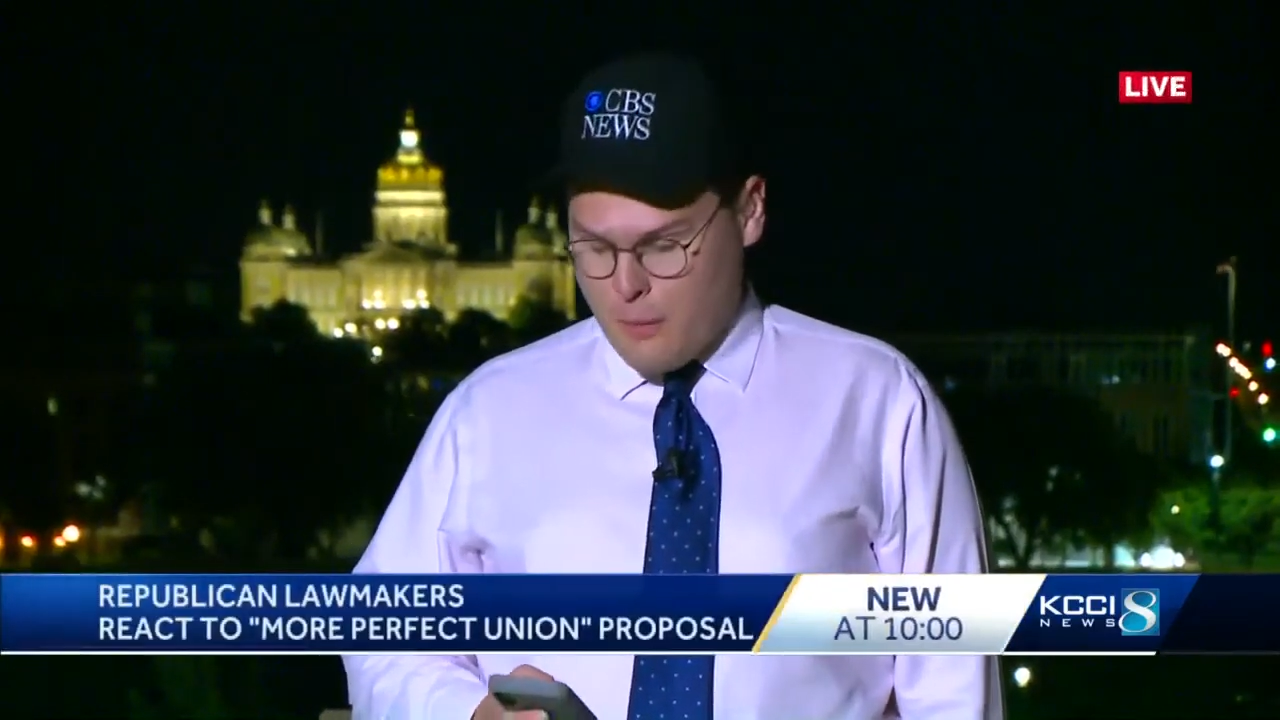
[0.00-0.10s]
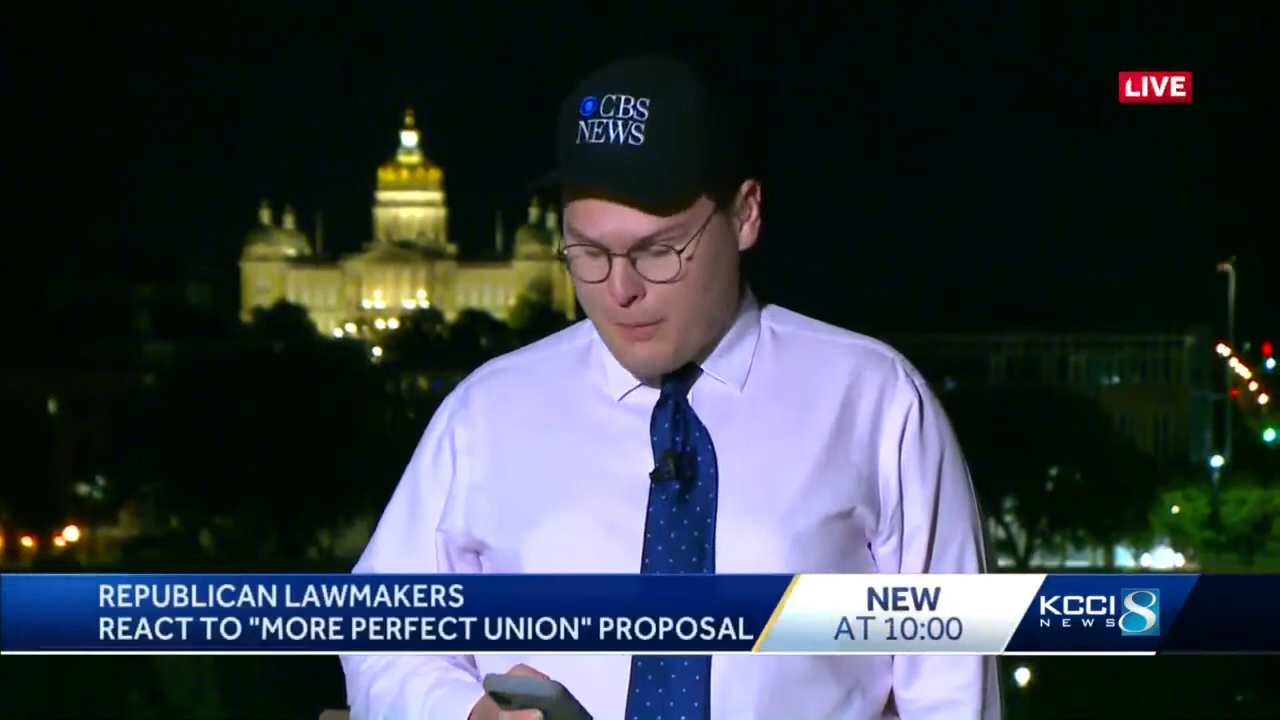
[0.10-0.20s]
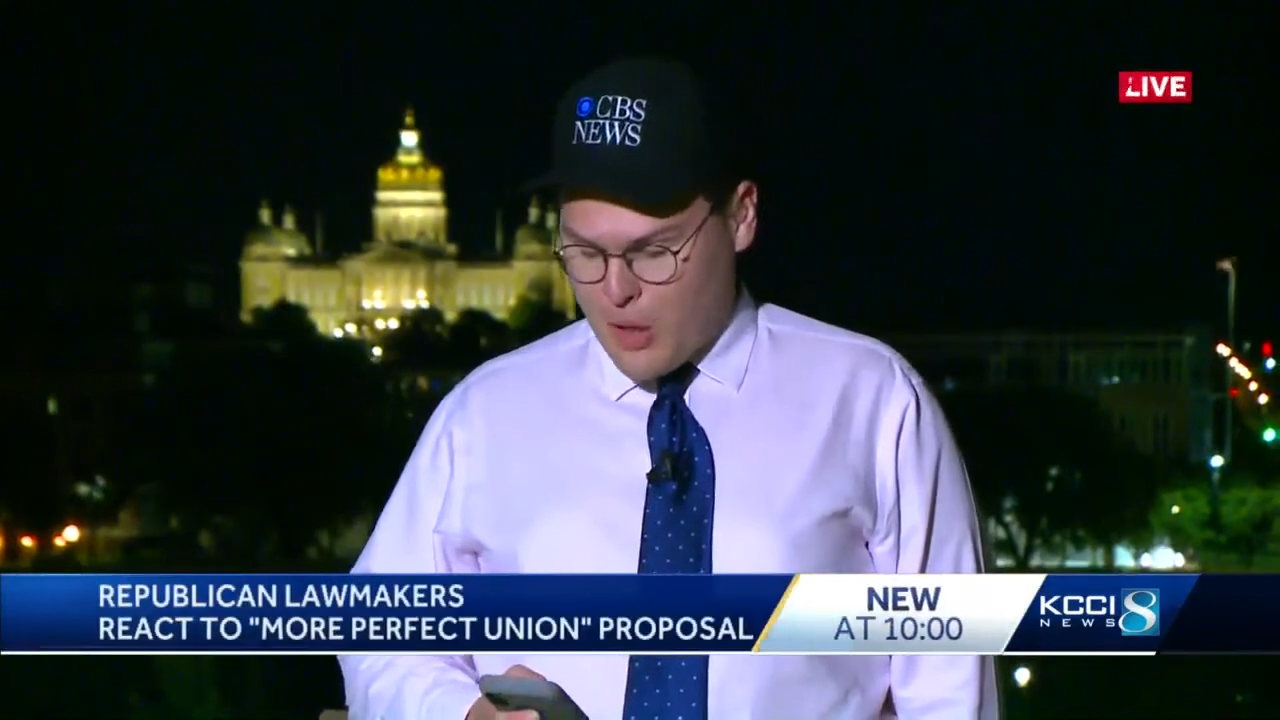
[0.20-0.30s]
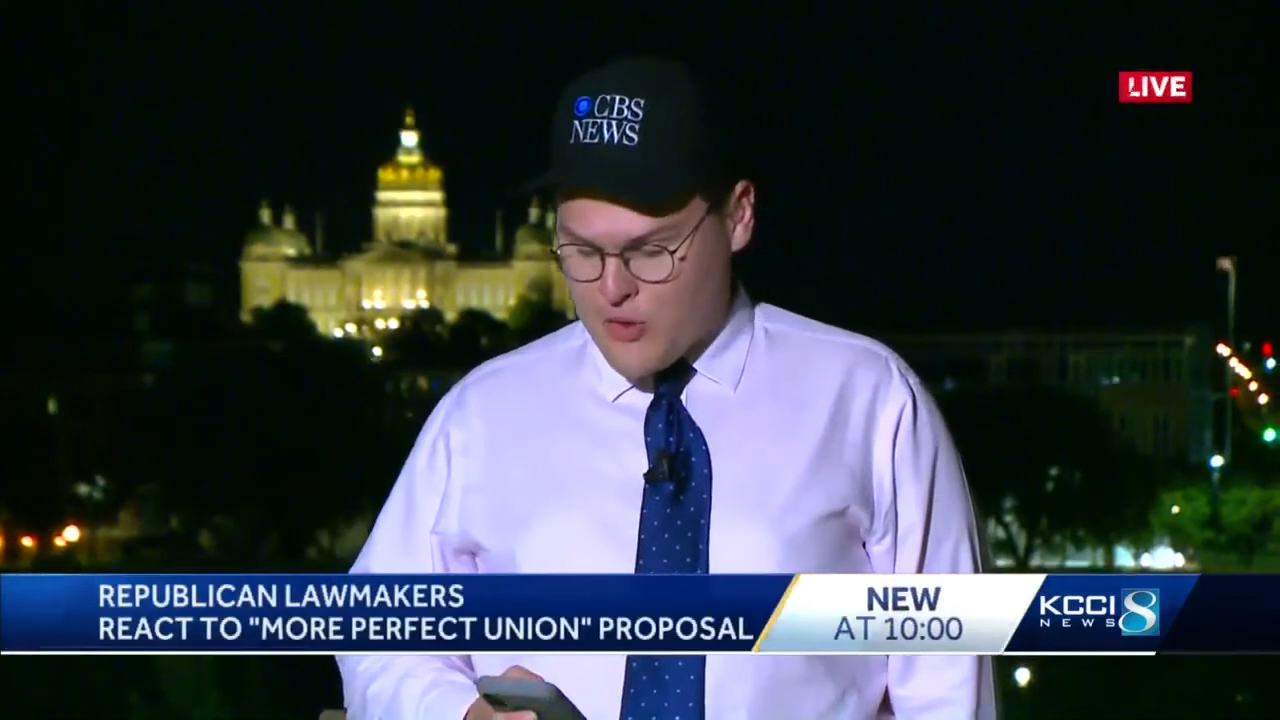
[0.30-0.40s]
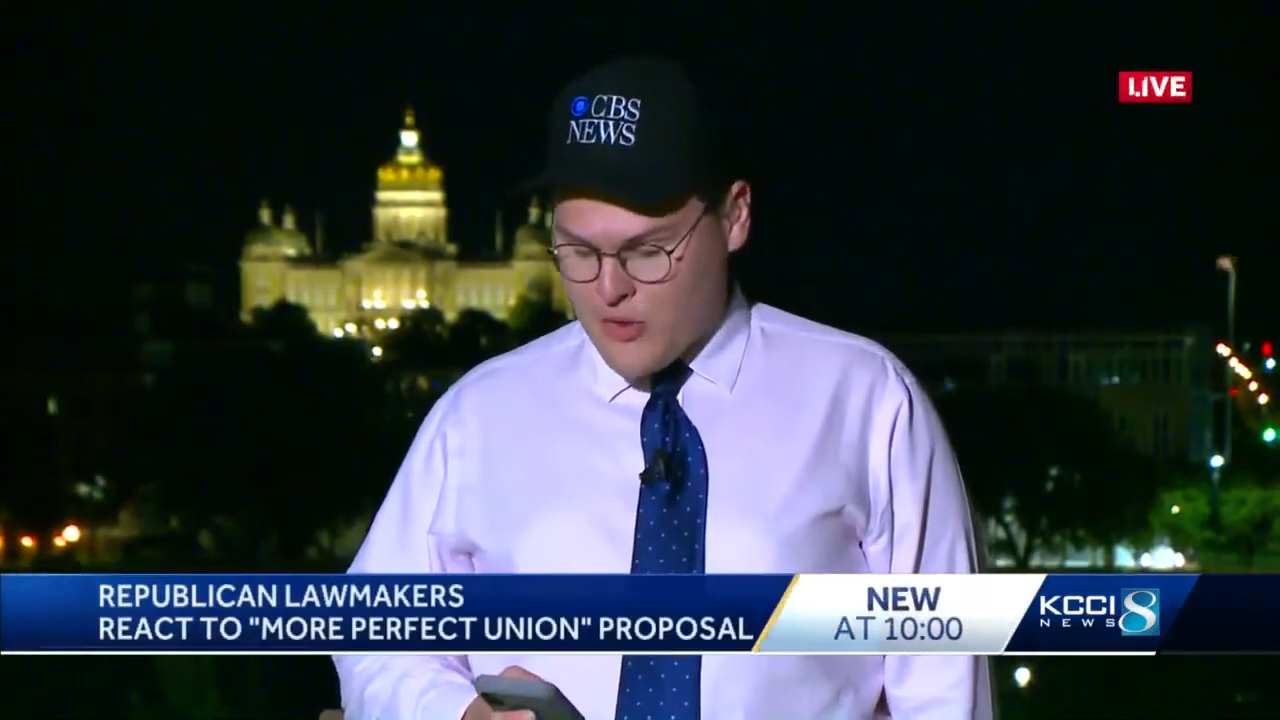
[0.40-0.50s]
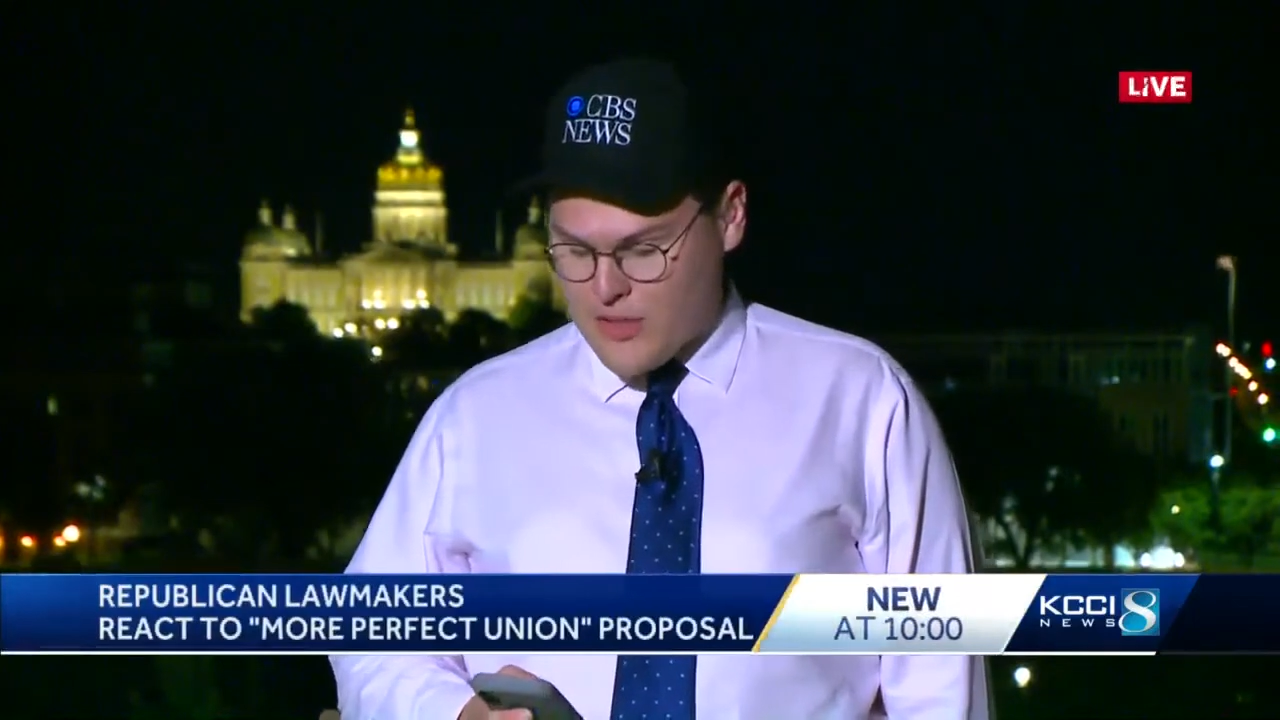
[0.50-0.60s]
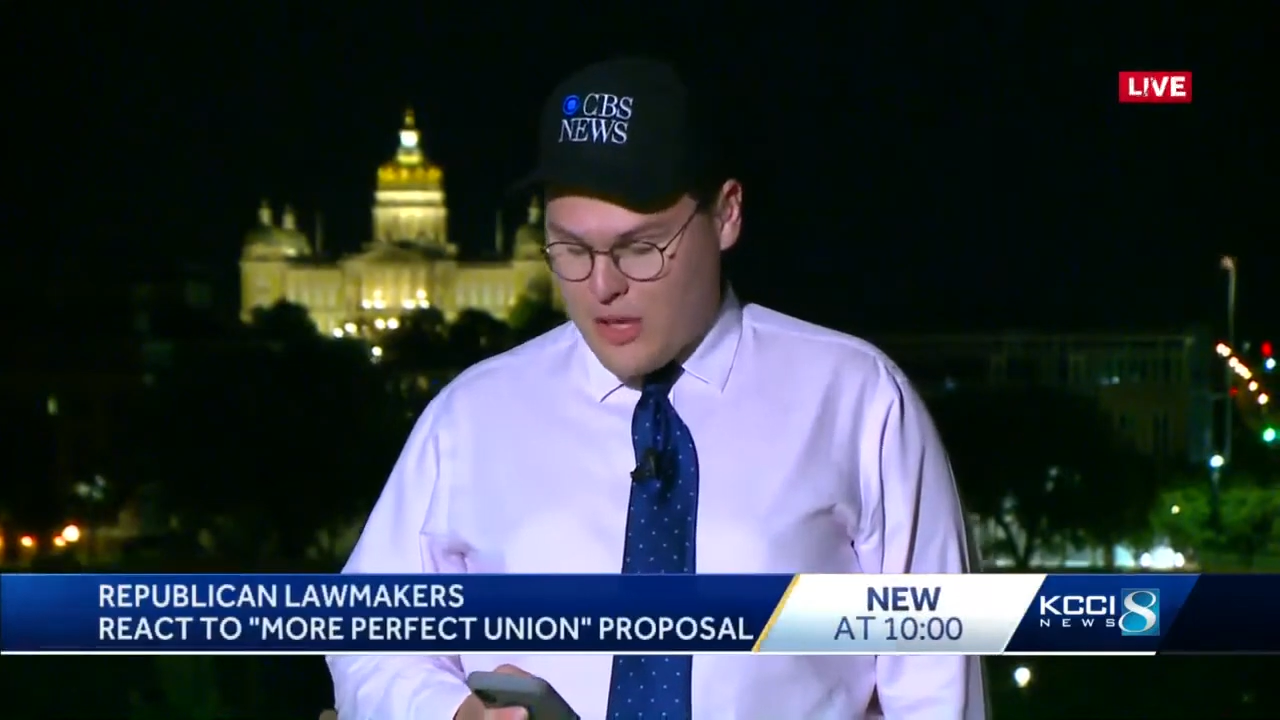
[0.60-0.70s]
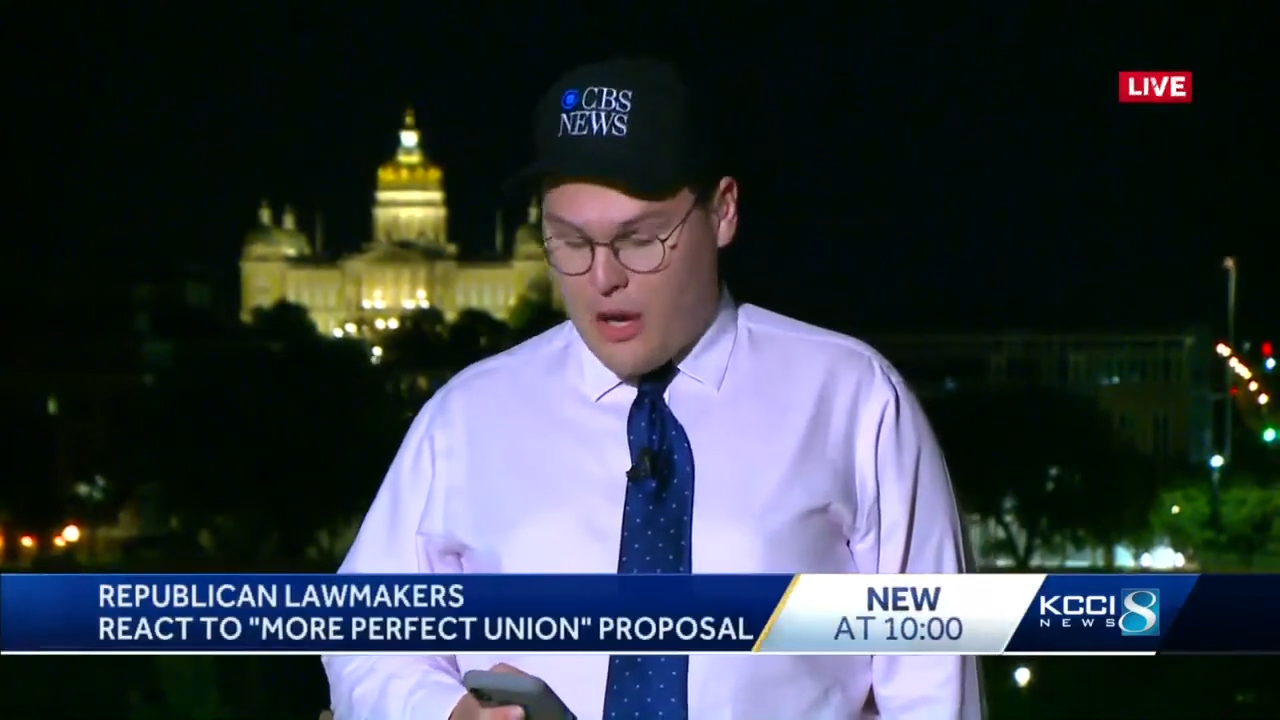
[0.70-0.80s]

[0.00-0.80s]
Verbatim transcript: proposals